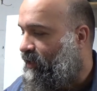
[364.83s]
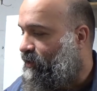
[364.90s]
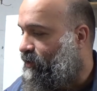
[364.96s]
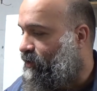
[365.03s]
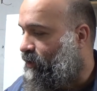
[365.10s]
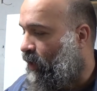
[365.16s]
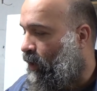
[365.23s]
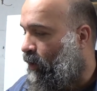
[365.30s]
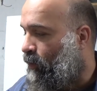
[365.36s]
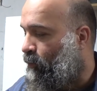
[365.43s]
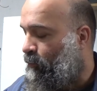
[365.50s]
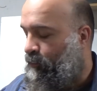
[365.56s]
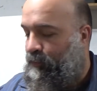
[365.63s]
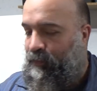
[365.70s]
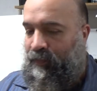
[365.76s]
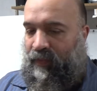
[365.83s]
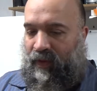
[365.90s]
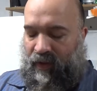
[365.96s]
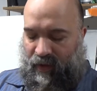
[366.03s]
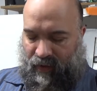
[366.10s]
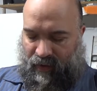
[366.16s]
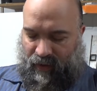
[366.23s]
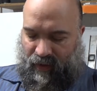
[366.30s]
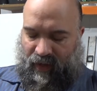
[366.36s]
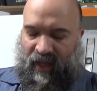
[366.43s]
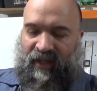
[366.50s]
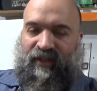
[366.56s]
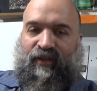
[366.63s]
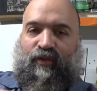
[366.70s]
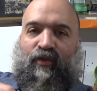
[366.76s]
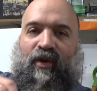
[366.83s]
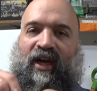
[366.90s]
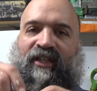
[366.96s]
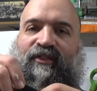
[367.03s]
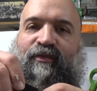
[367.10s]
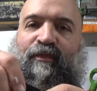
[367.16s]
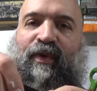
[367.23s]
So you guys